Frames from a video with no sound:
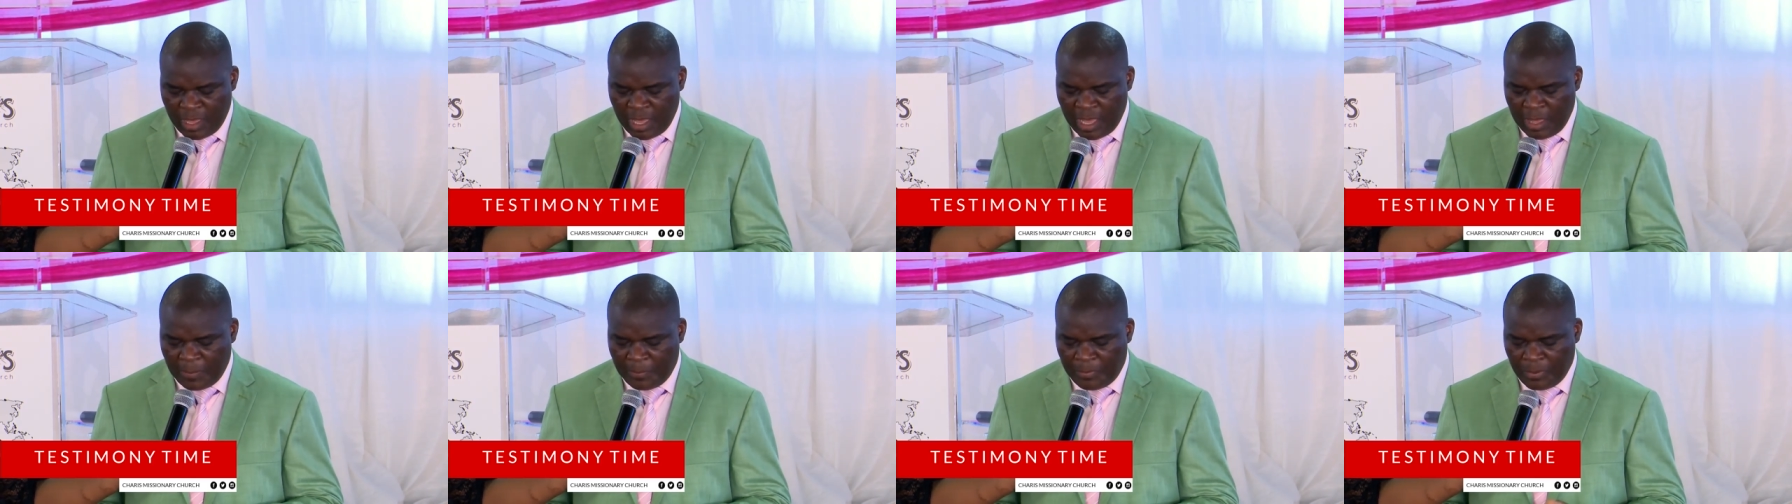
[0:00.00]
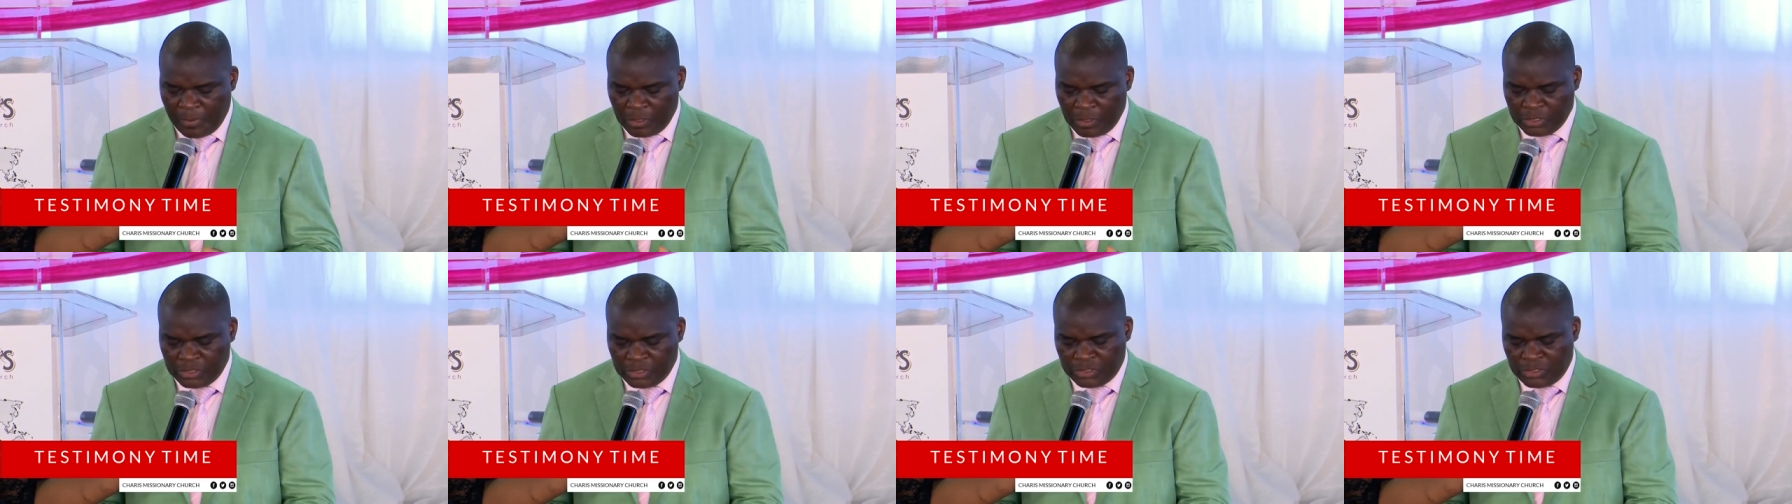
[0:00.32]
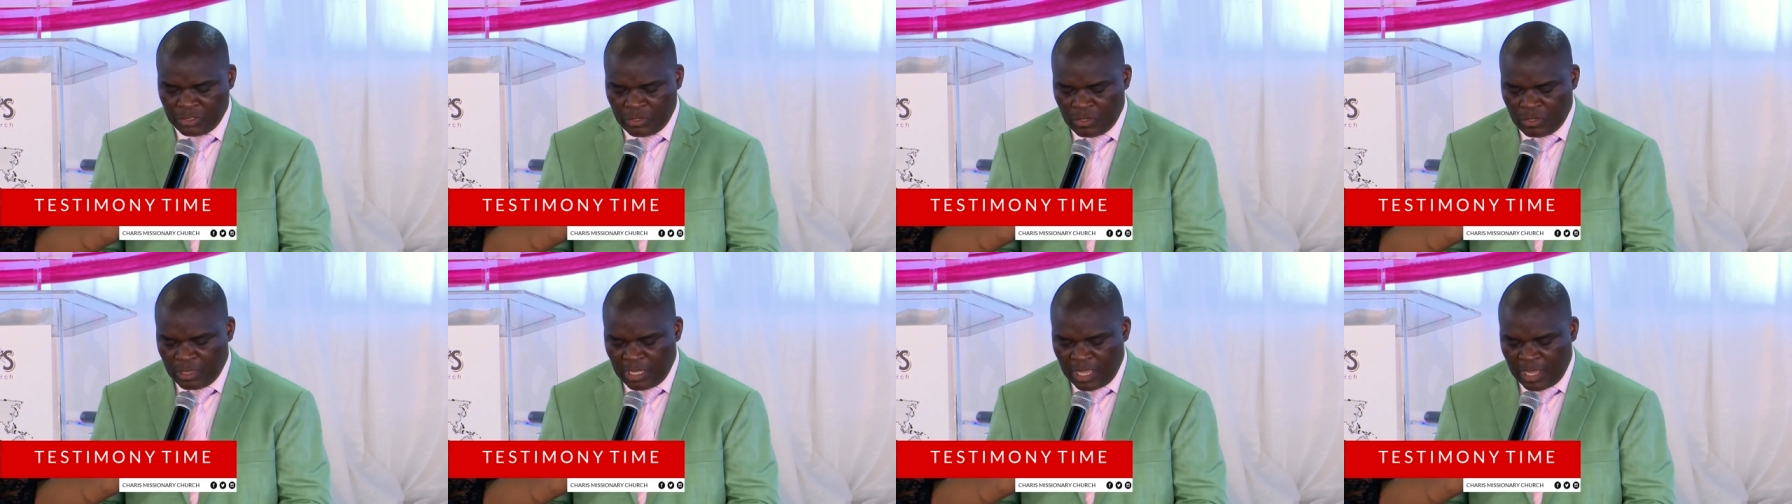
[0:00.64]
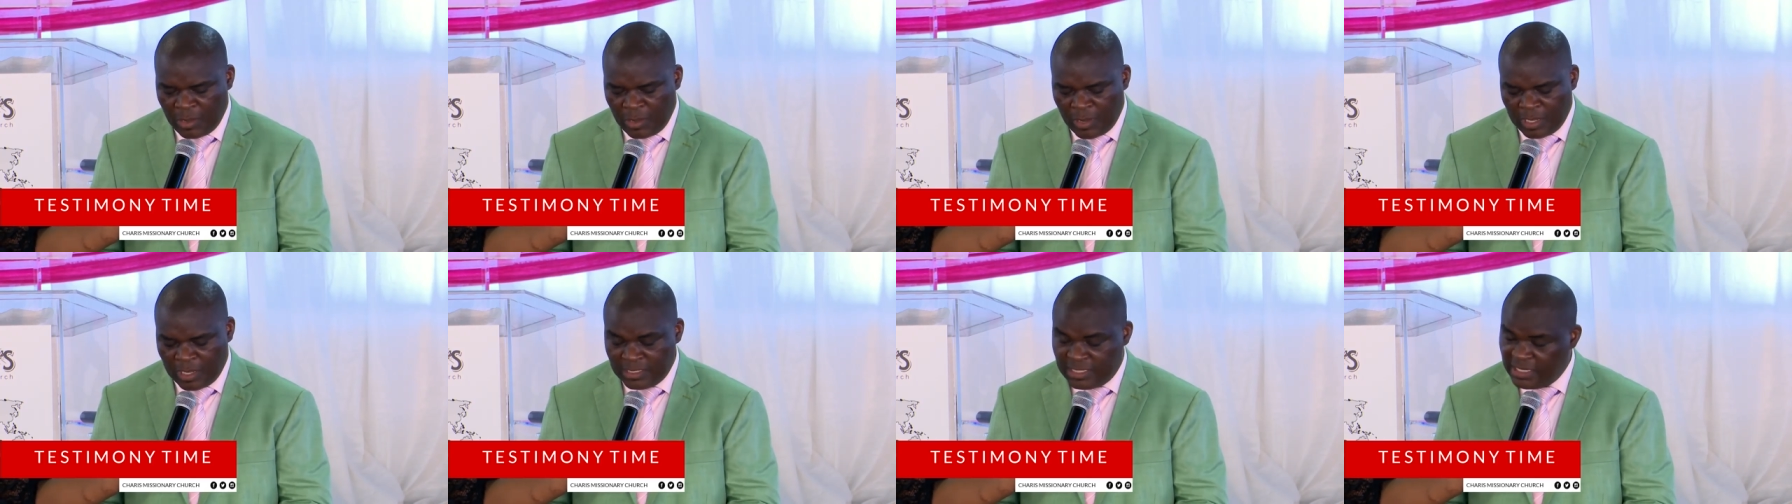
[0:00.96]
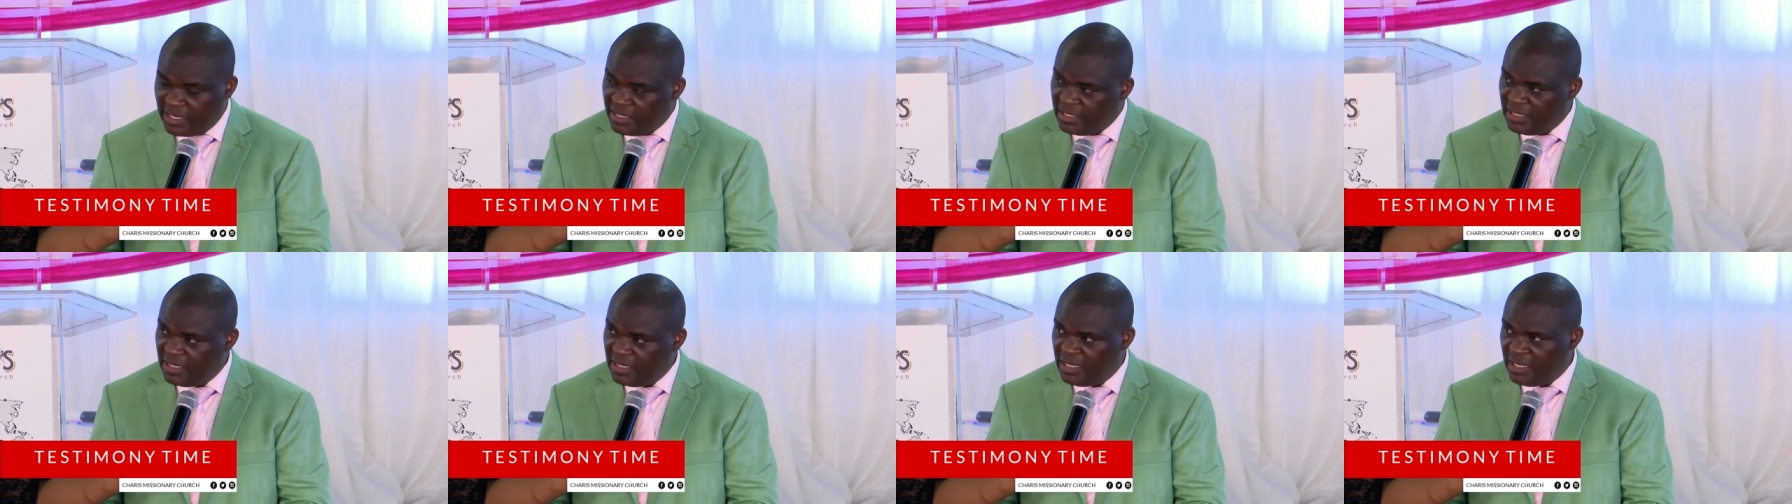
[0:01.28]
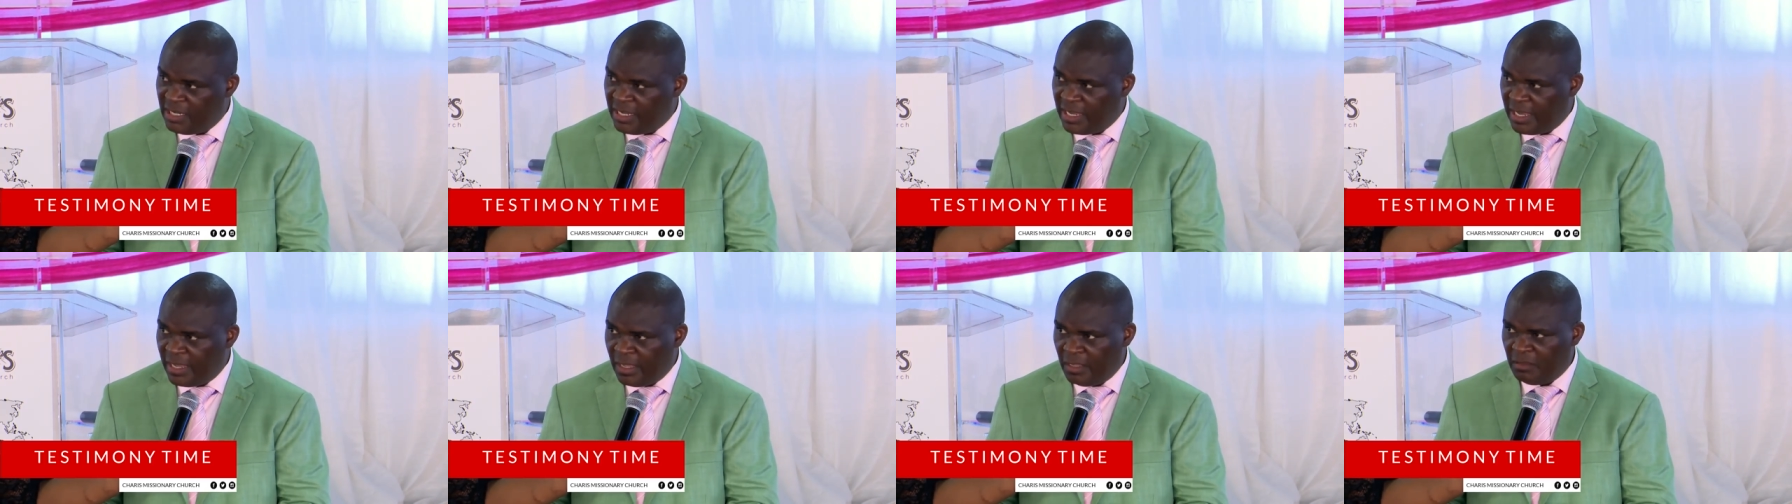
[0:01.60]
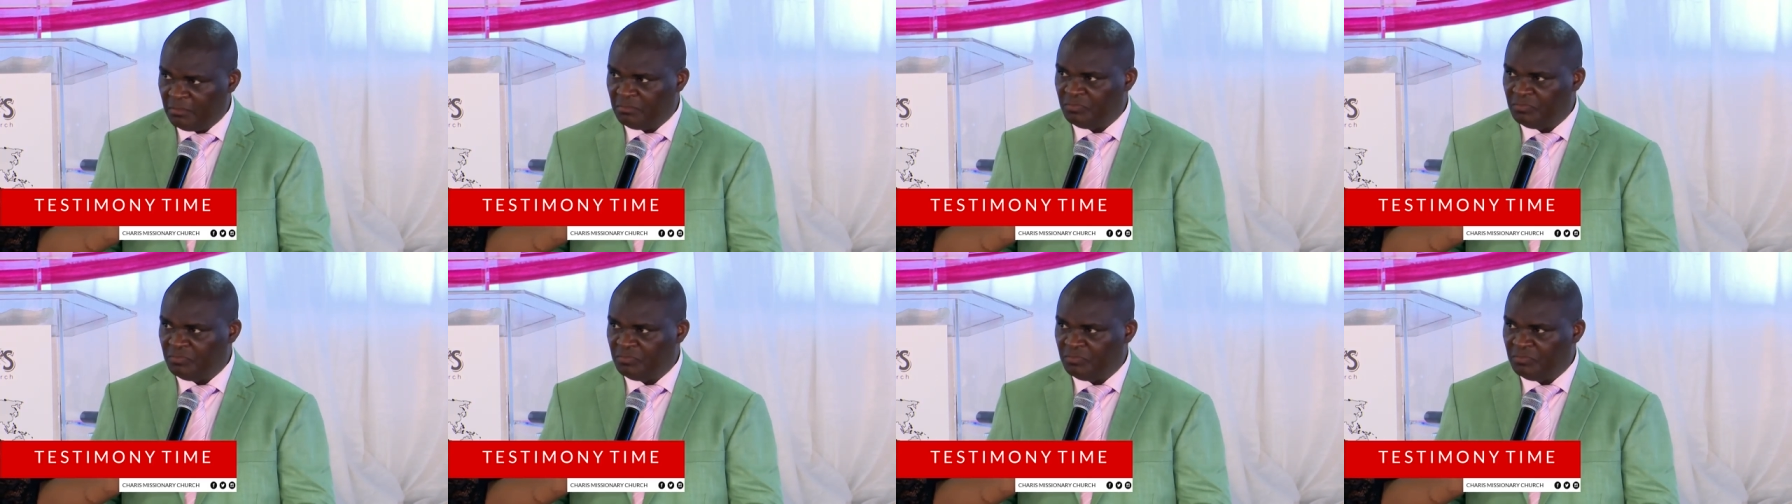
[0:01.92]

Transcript: apostle, our daddy here.